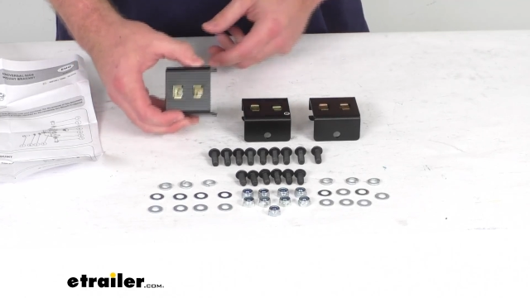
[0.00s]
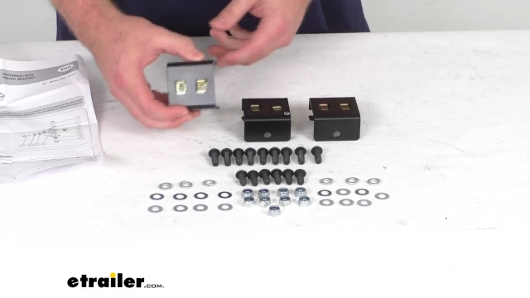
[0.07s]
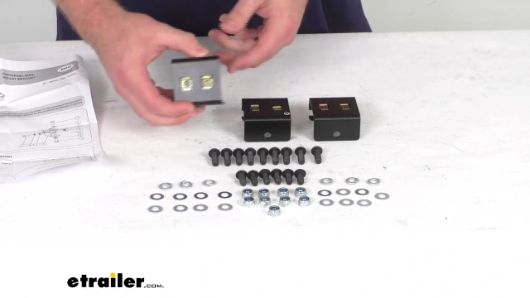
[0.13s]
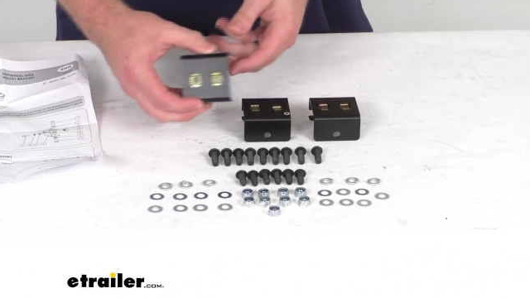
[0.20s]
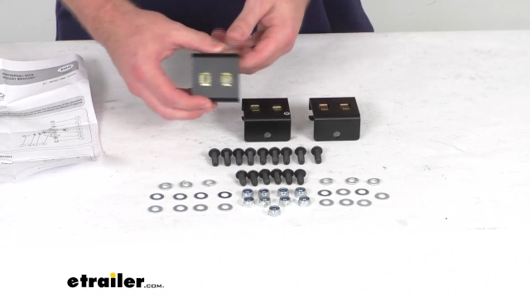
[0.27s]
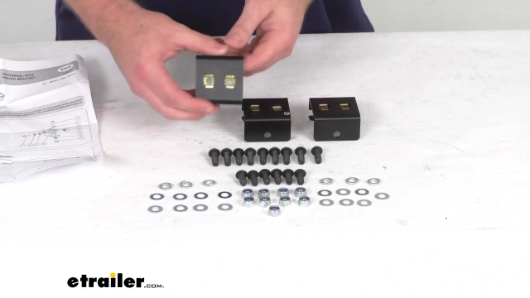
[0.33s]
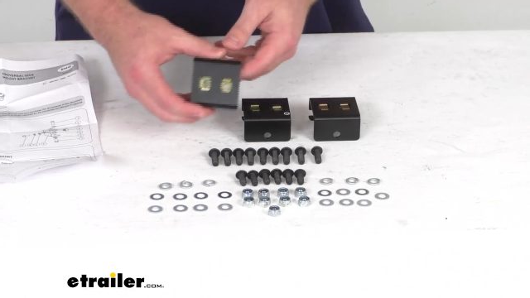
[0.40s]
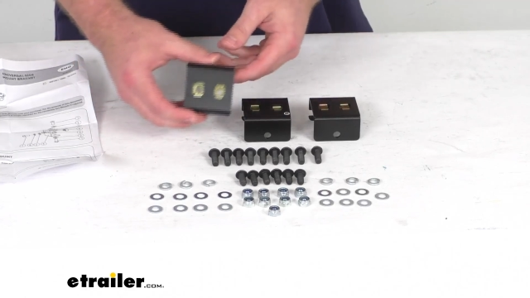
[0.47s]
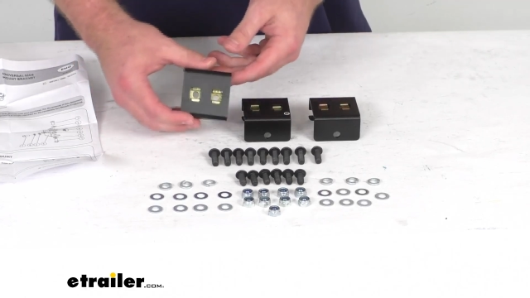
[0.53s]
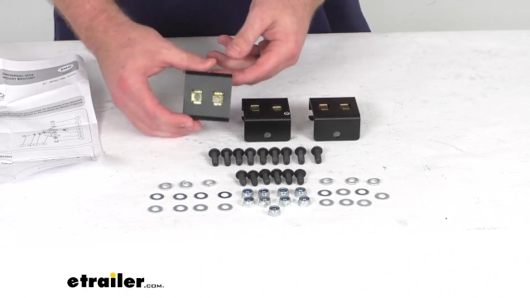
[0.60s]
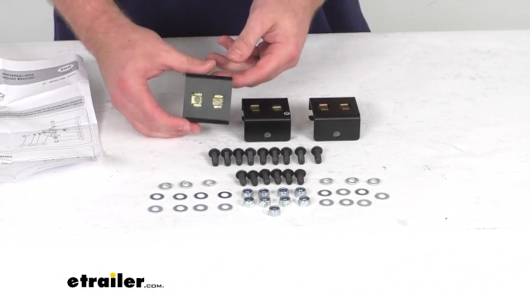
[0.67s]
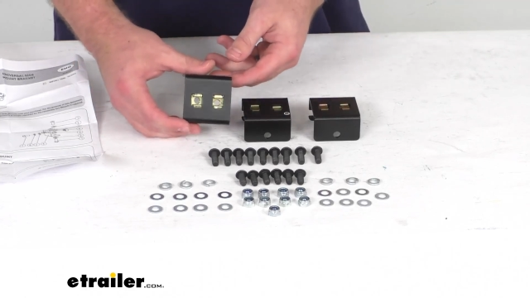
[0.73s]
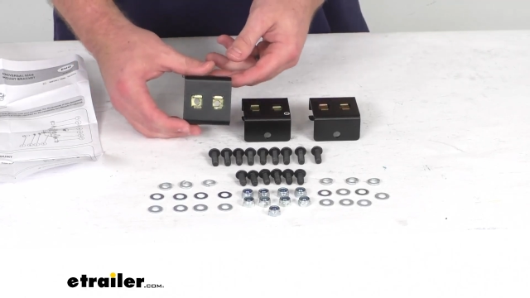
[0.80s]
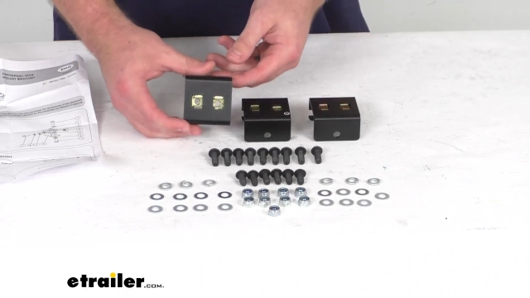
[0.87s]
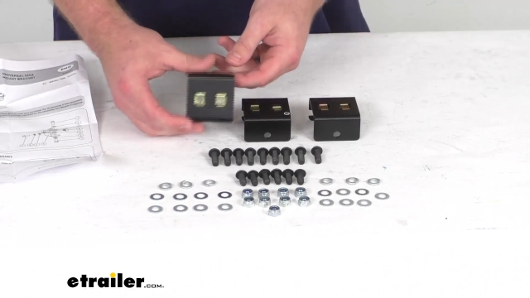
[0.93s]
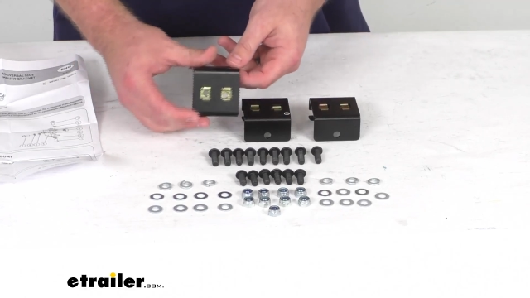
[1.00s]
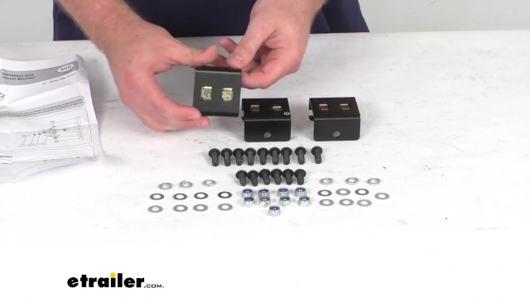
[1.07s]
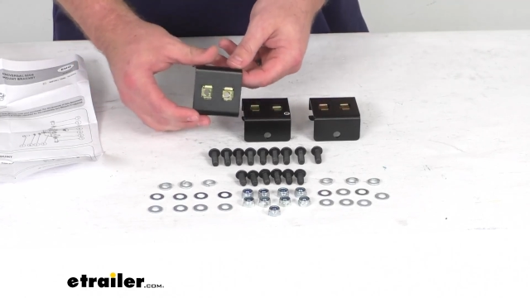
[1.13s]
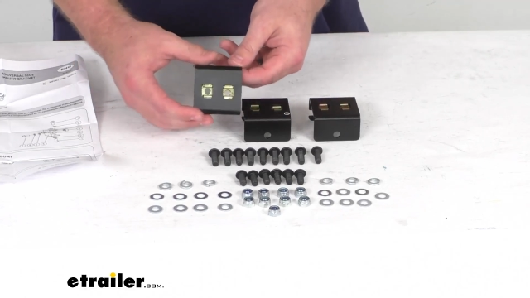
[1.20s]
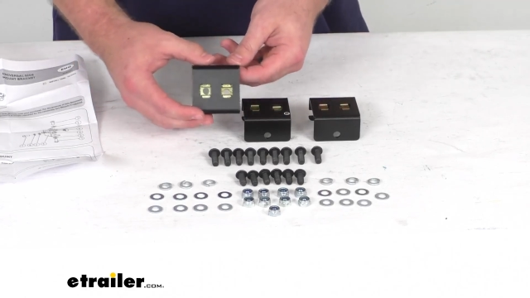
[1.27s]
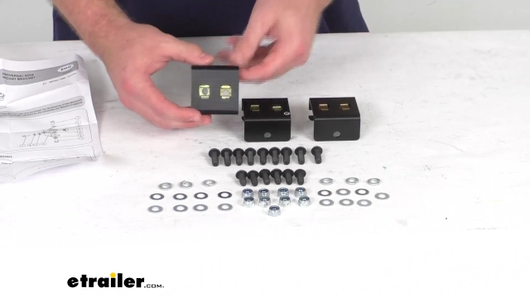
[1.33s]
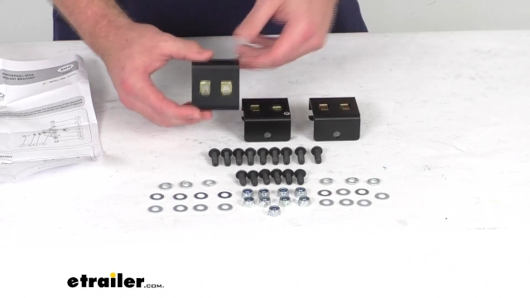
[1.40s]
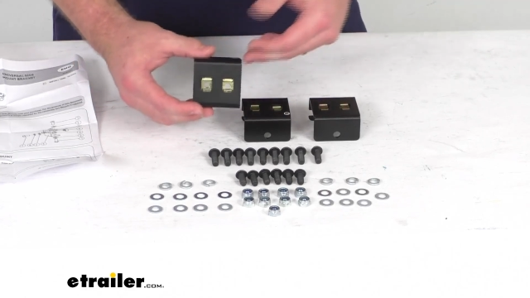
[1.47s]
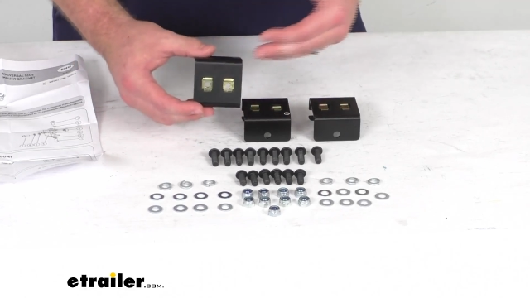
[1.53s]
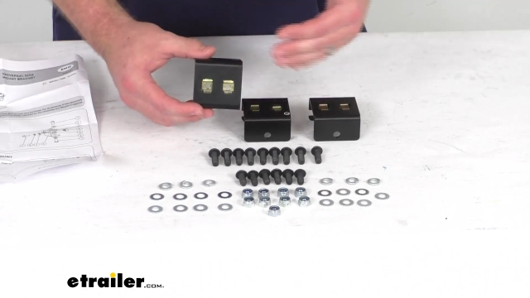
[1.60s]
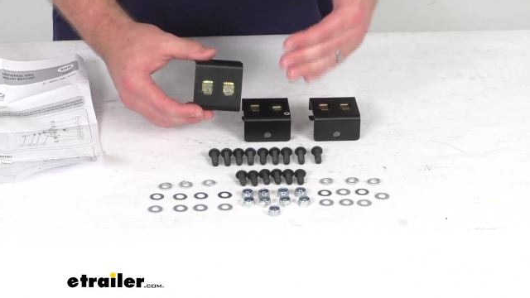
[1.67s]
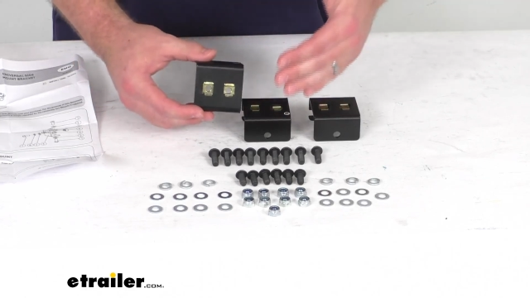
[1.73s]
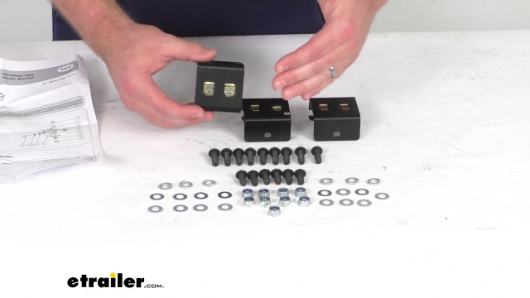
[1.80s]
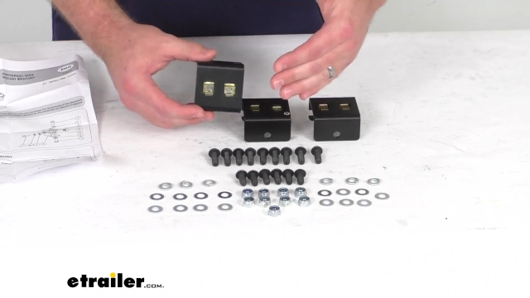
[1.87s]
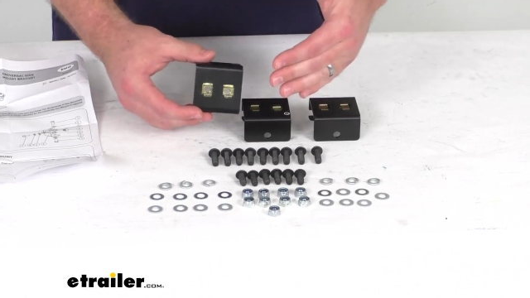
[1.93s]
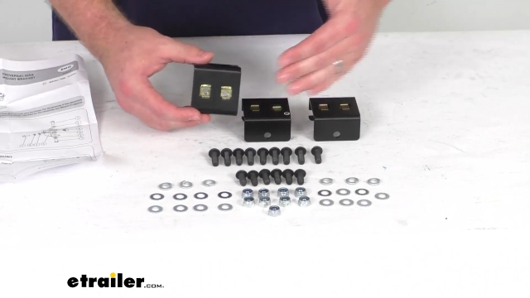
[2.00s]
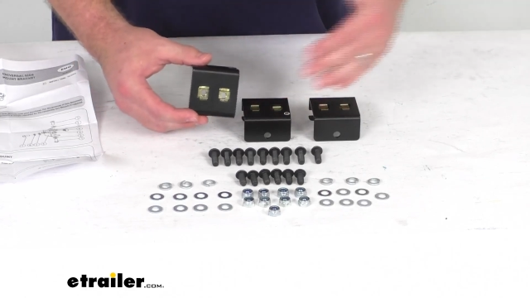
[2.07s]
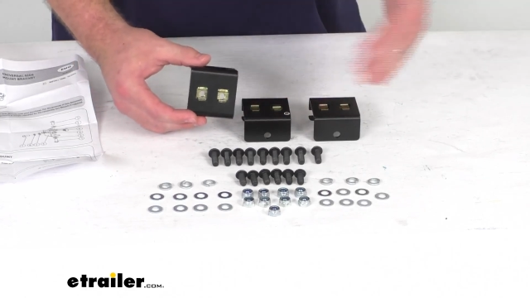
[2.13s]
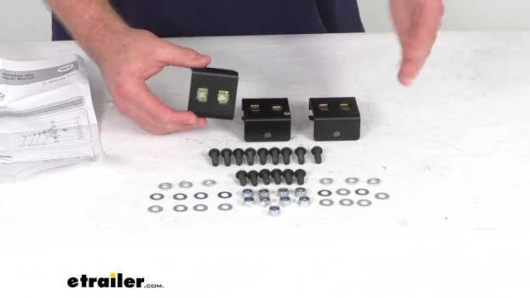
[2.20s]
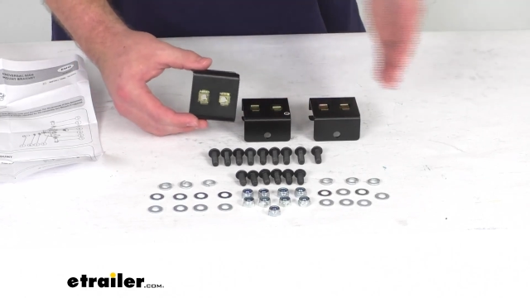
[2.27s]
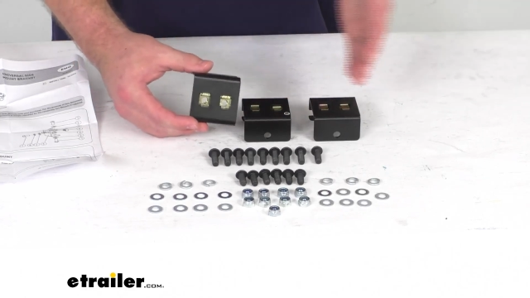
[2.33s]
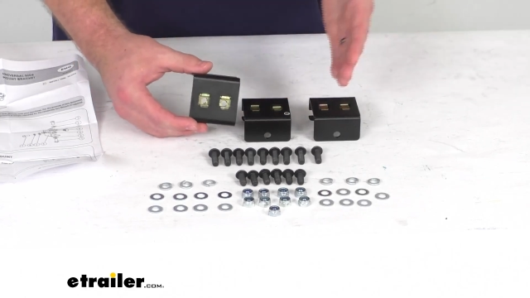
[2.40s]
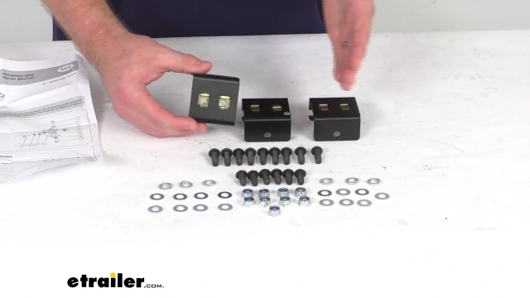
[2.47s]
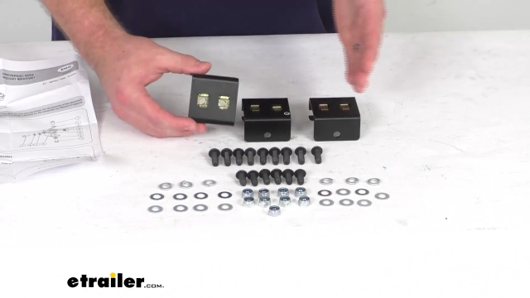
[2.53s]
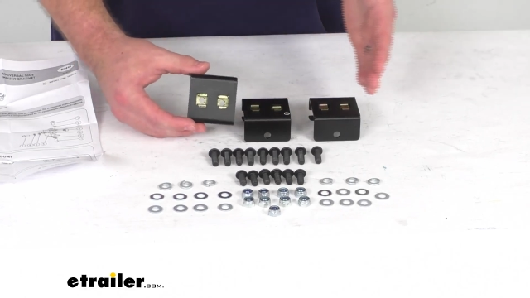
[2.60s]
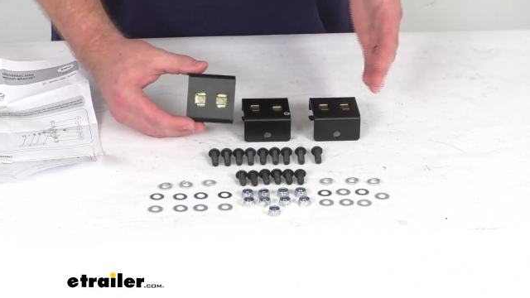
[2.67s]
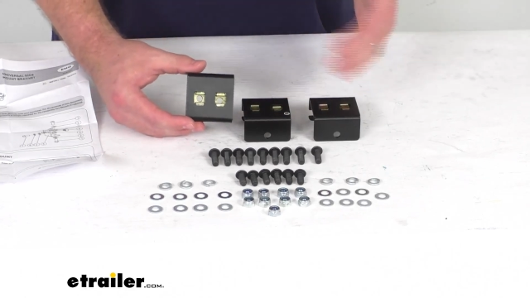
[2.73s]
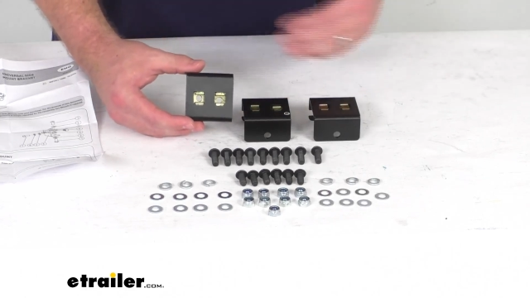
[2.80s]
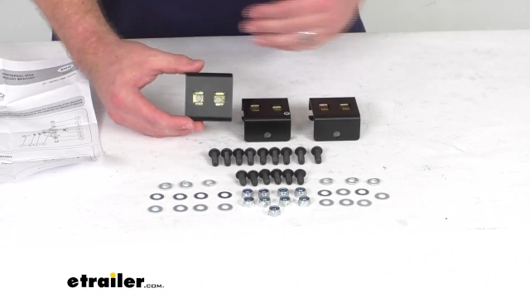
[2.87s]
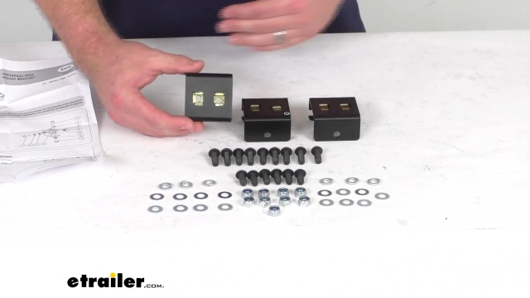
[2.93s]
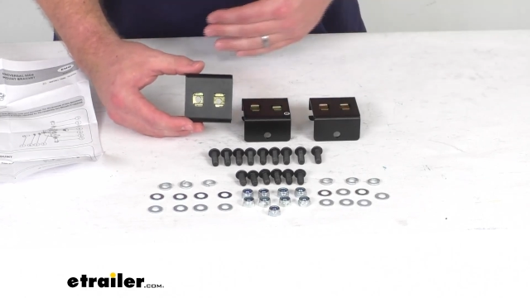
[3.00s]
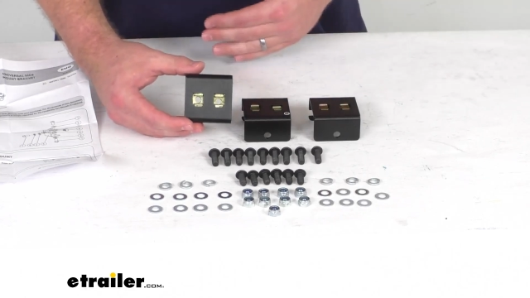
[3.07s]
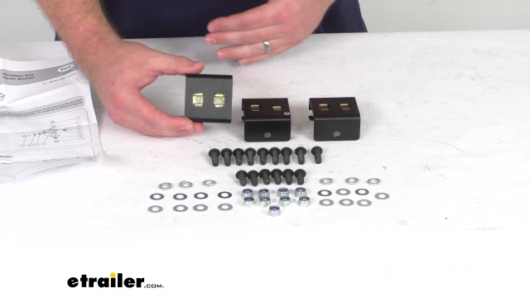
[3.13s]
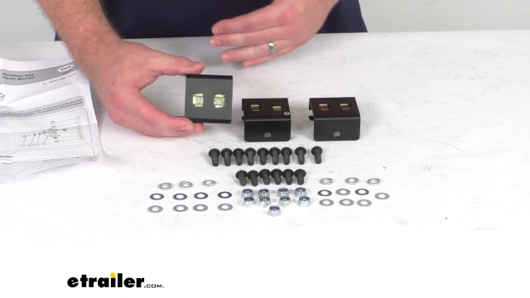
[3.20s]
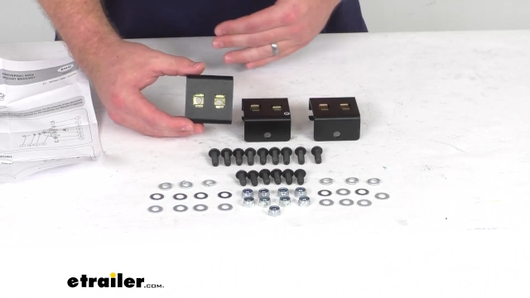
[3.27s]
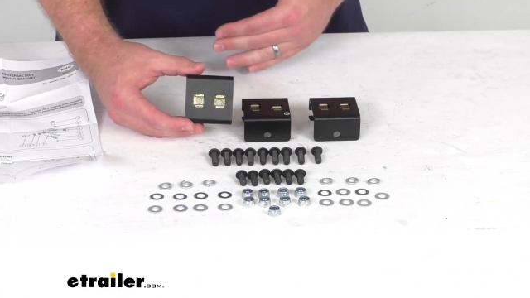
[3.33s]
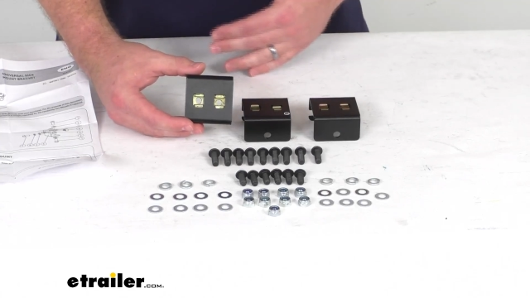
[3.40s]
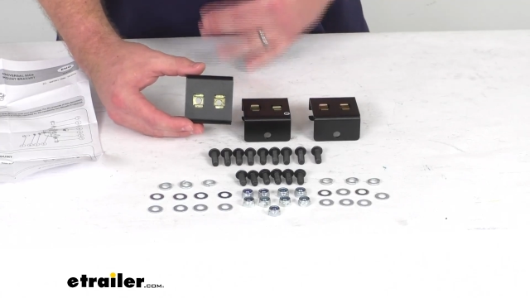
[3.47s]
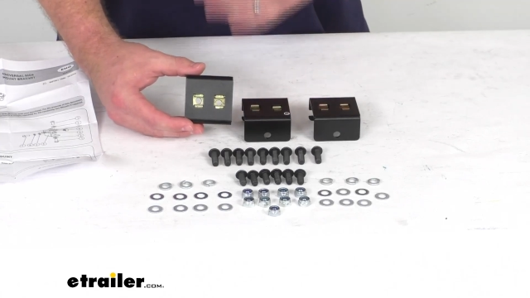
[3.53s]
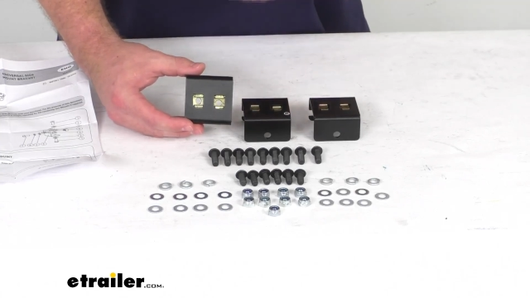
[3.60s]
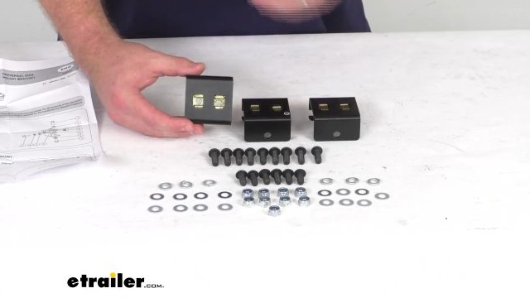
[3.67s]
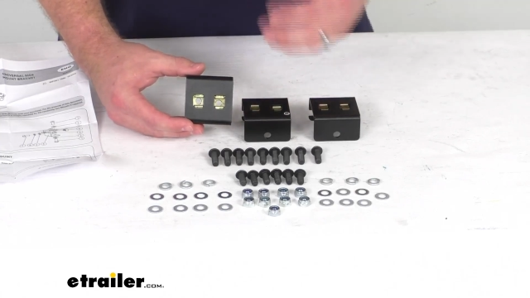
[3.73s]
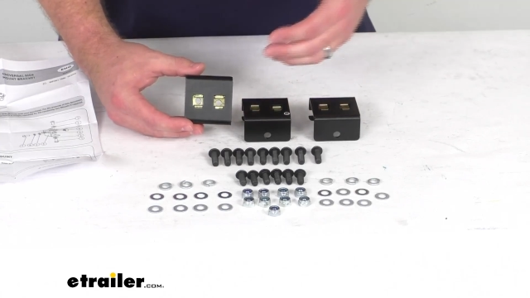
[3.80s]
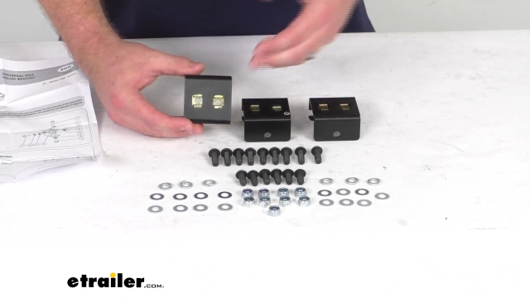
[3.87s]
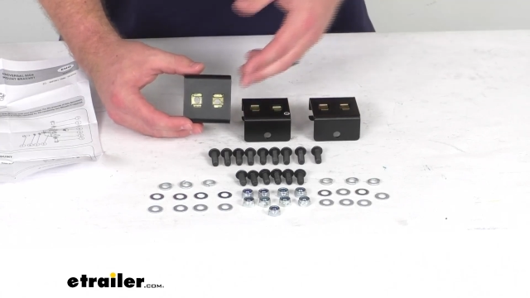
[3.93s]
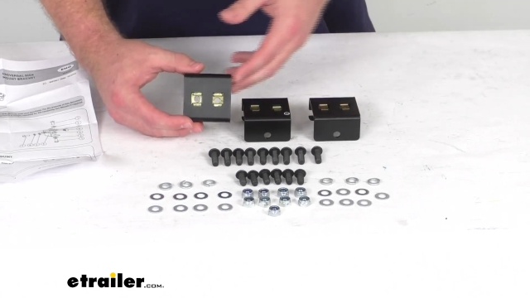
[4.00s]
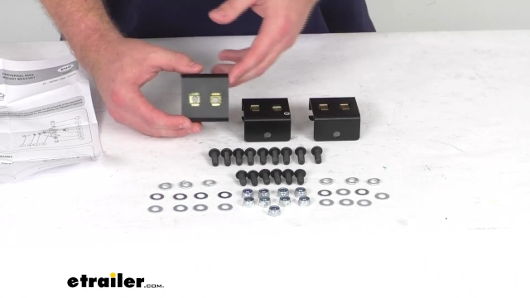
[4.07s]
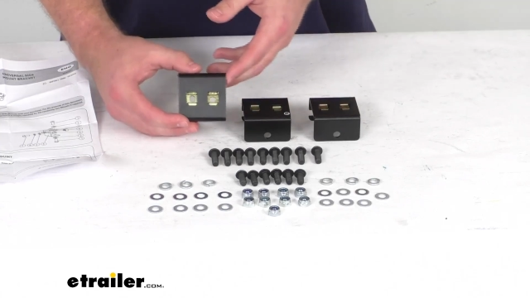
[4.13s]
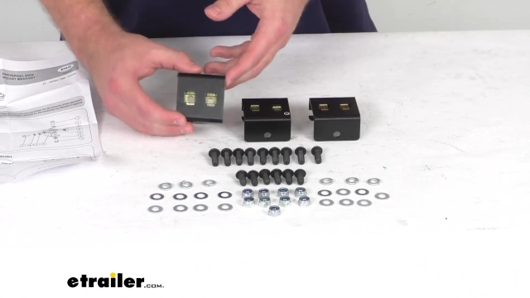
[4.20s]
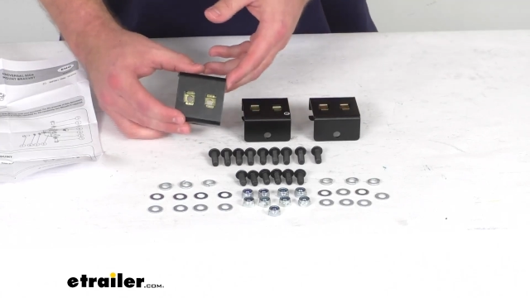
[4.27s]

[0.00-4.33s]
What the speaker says: No face is visible, so there are no lips to read.